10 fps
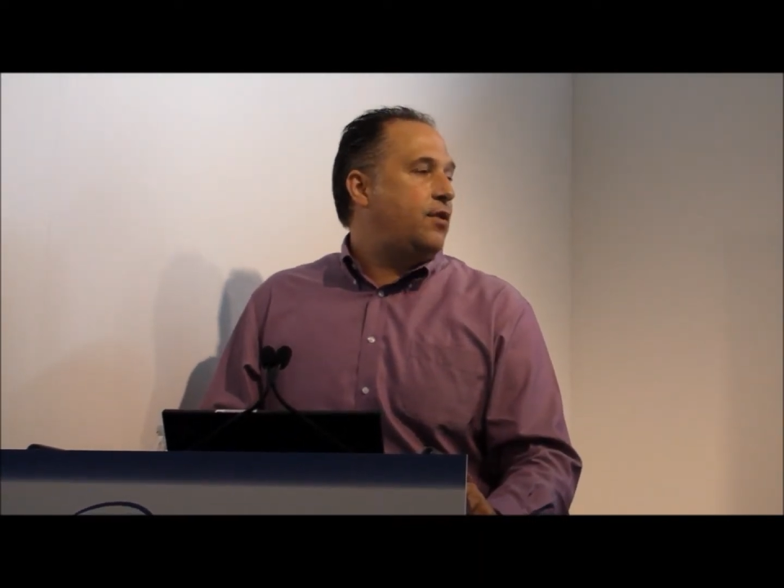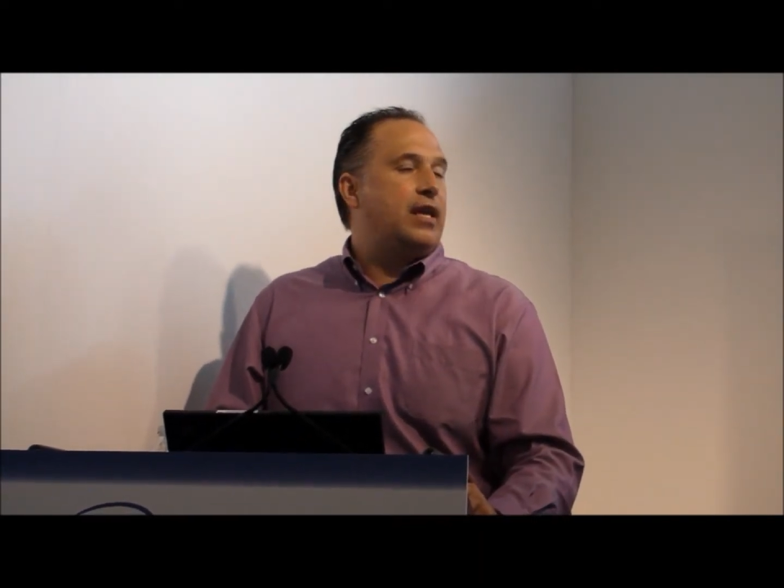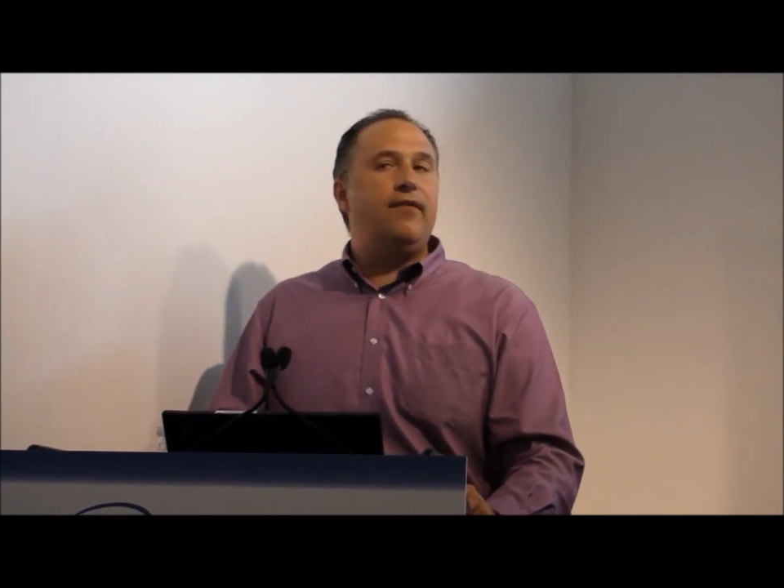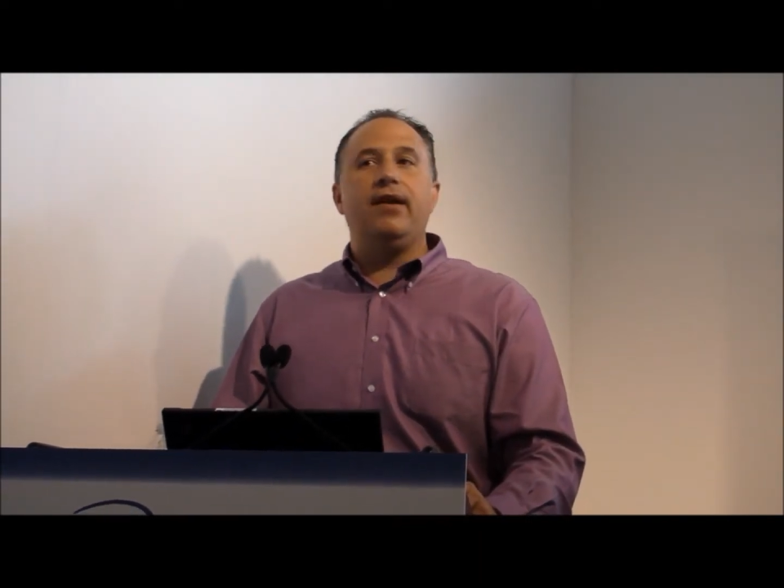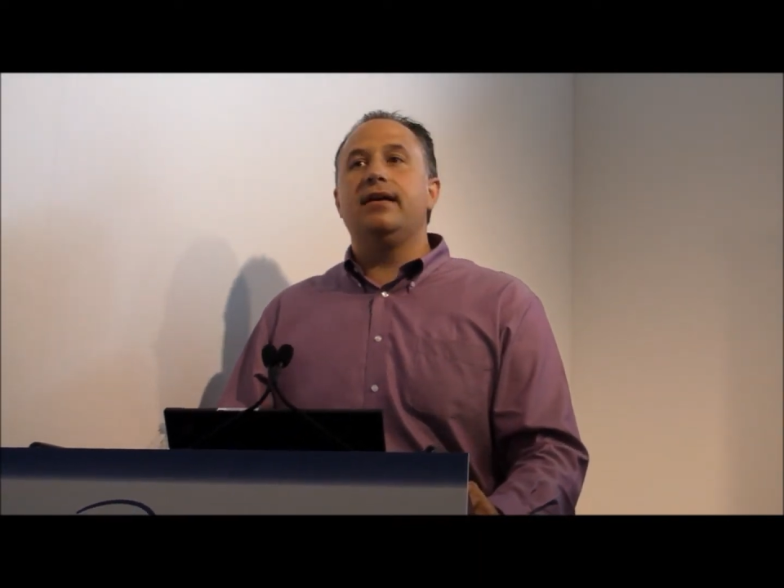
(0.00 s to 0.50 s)

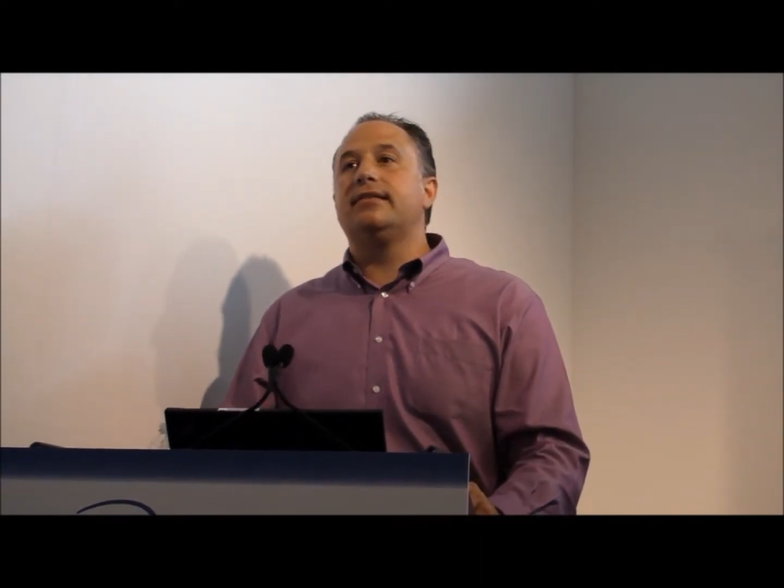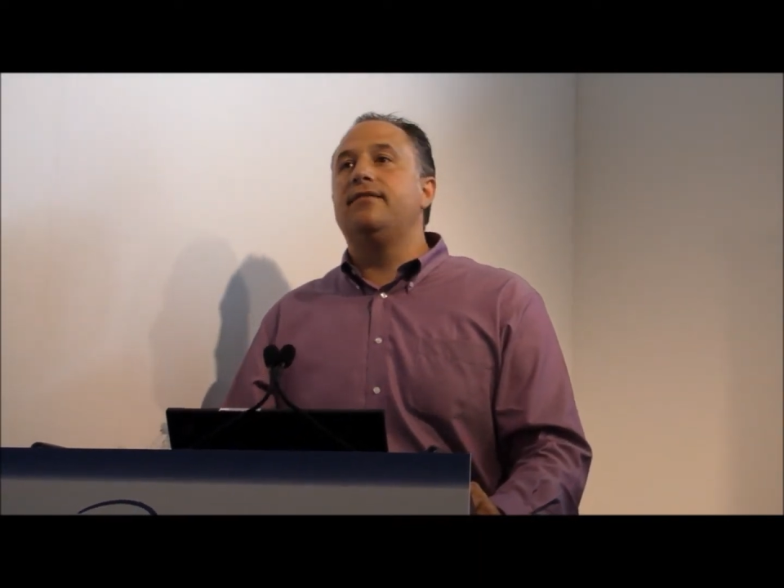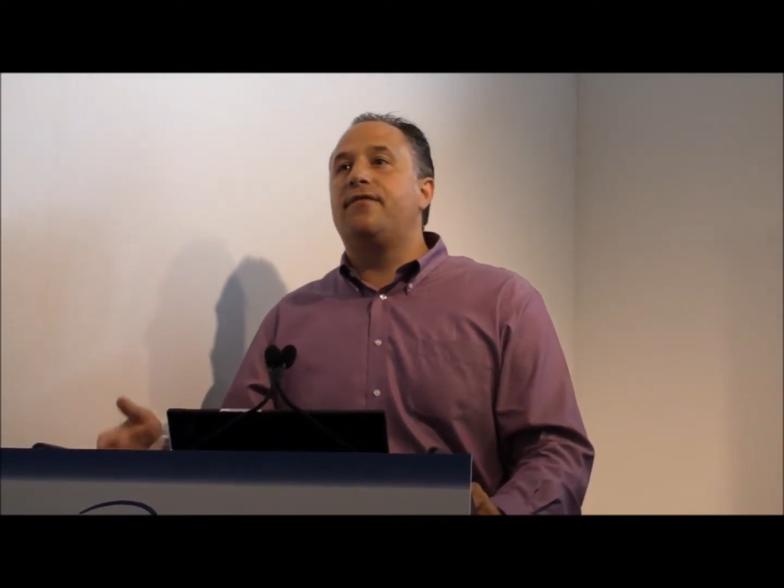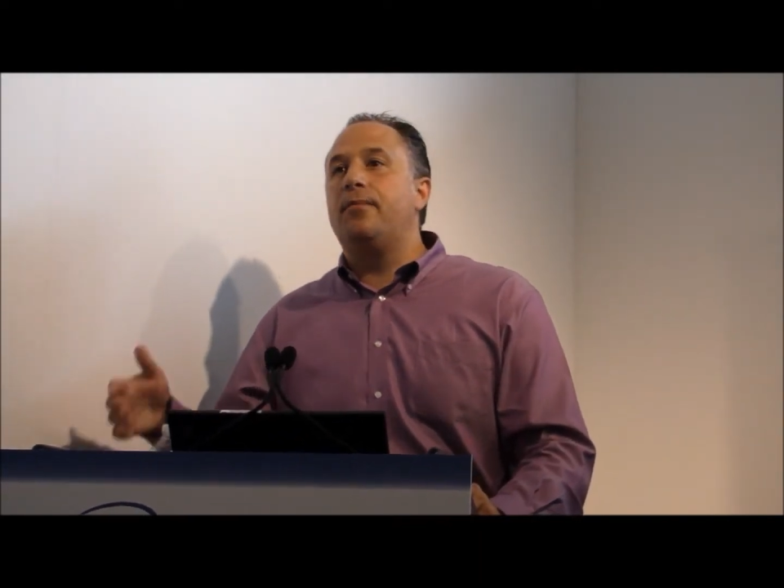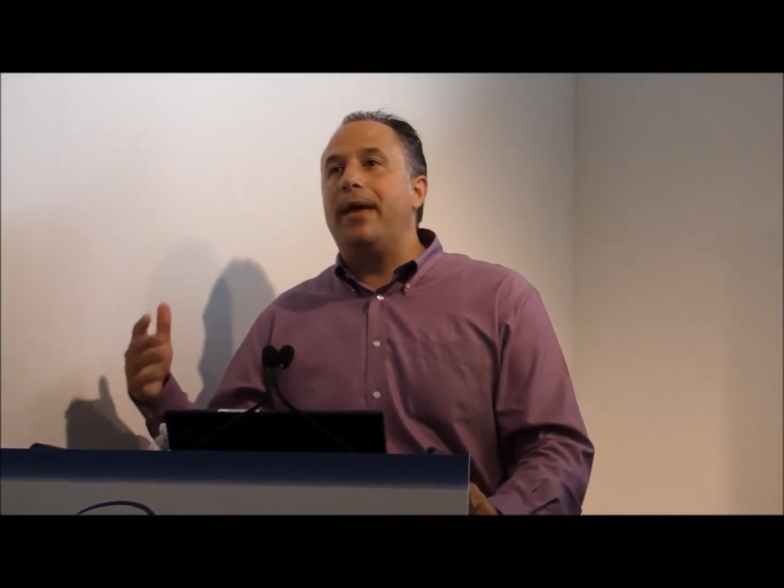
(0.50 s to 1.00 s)
They're giving us
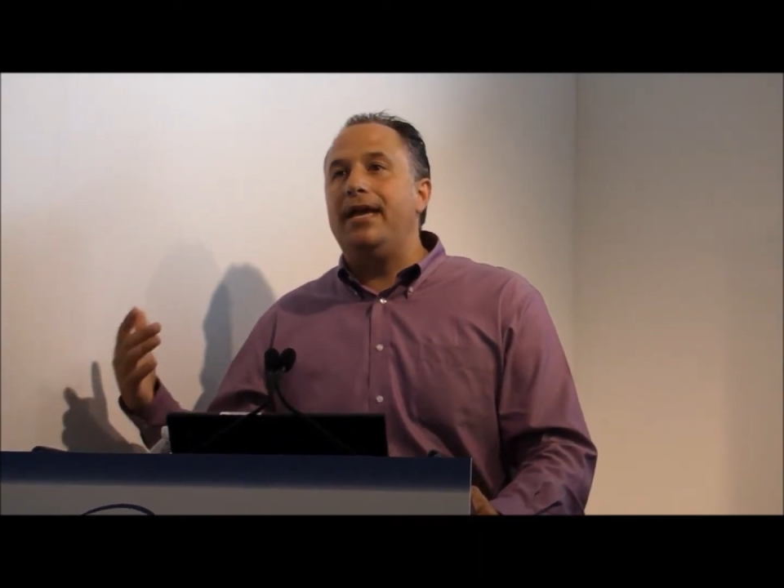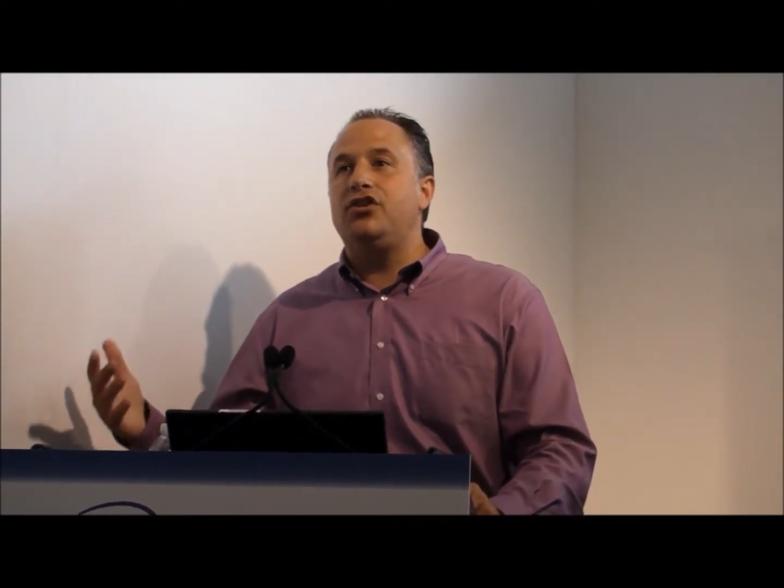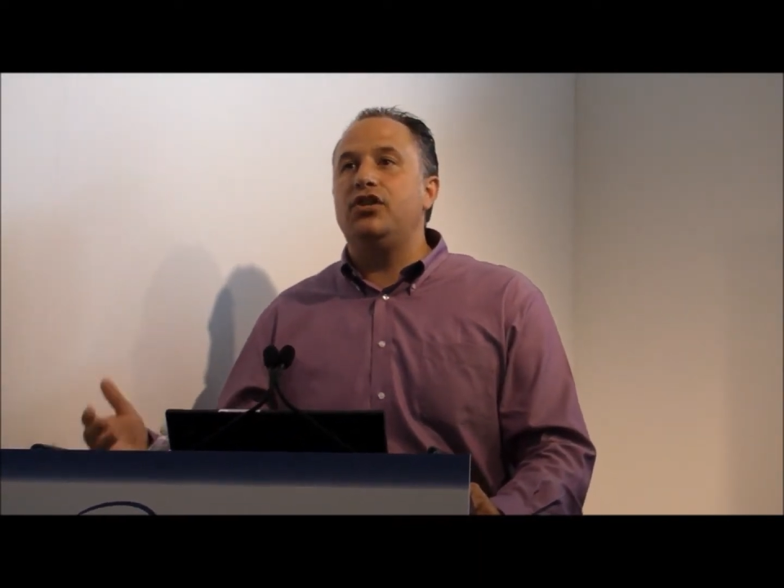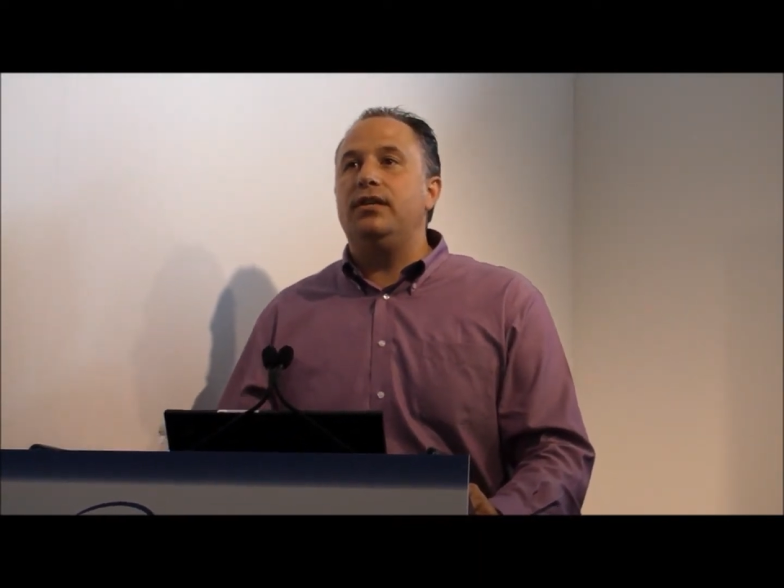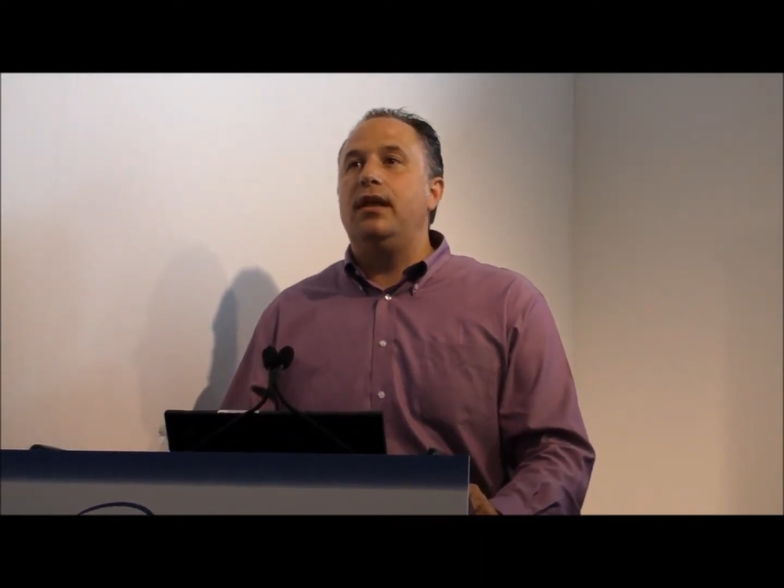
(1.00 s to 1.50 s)

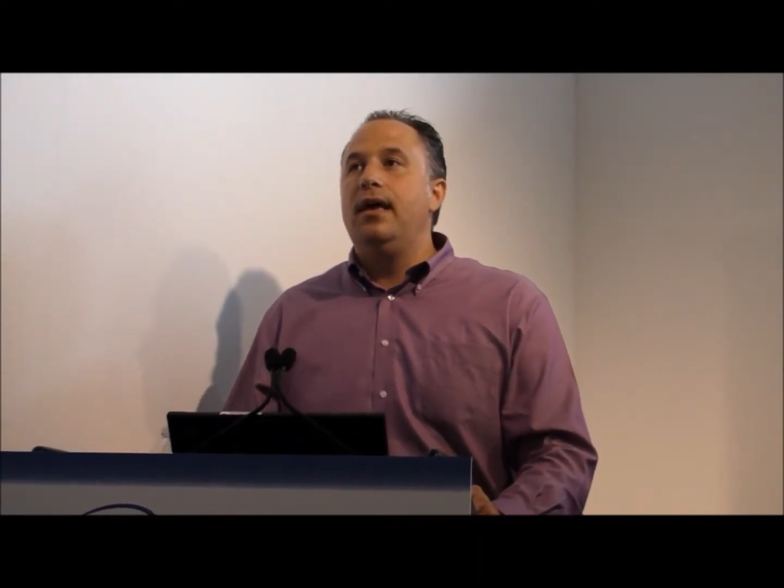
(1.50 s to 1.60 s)
information